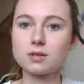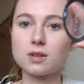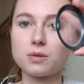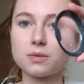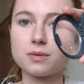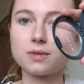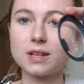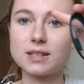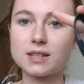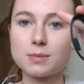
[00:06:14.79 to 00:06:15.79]
So
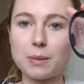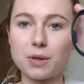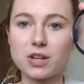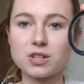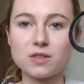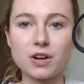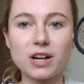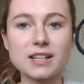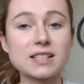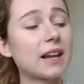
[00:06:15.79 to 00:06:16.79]
this is my blush. It's
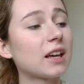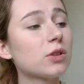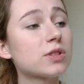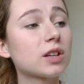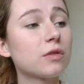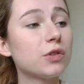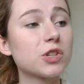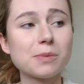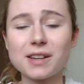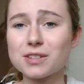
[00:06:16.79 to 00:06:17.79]
very exciting. It used to
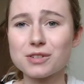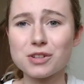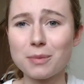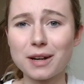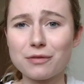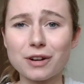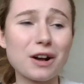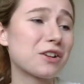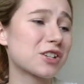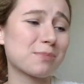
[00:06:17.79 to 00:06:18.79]
confuse me because there's so many
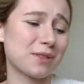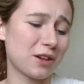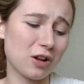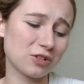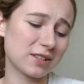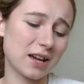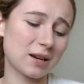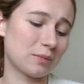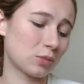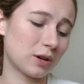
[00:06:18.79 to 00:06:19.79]
different colors, but they all just
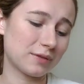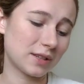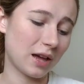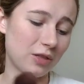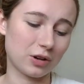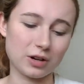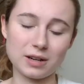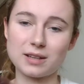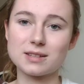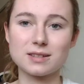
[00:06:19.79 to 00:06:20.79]
kind of morph together
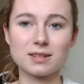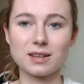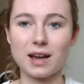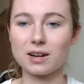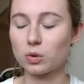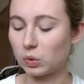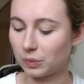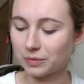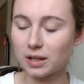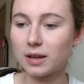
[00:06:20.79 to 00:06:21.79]
and it's kind of
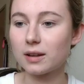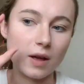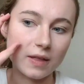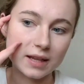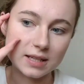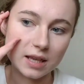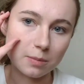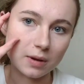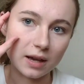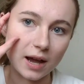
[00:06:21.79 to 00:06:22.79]
cool. I like to
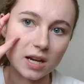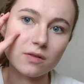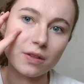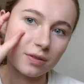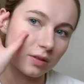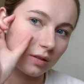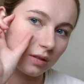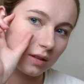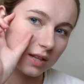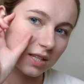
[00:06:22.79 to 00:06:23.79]
keep it kind of
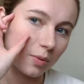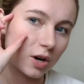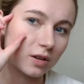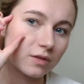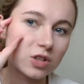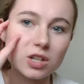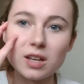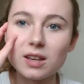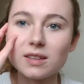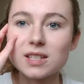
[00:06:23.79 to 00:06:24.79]
on this part of the
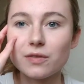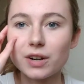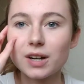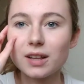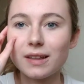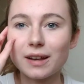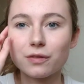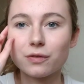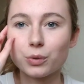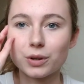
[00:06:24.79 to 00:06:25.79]
cheek. That's a very
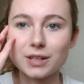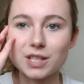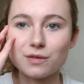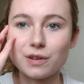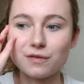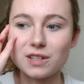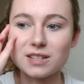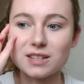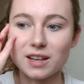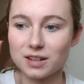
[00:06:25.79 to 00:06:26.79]
like 40s,
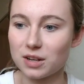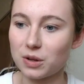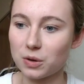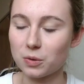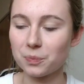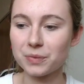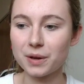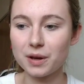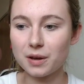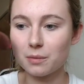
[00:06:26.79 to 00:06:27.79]
50s thing to do,
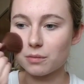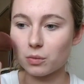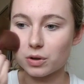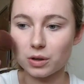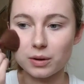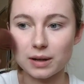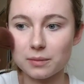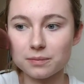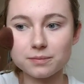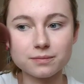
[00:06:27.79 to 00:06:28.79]
but we're doing it.